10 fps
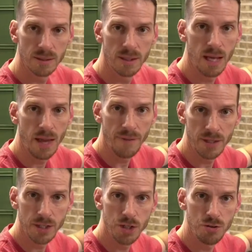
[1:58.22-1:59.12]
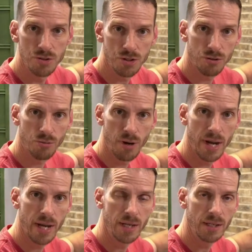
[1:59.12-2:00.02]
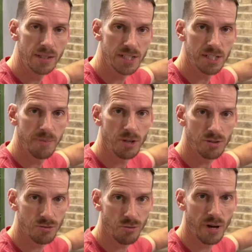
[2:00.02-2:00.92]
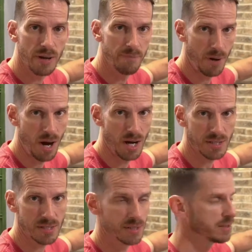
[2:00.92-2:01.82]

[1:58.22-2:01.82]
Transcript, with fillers: and then used gray, Dixie Belle's gray Boss.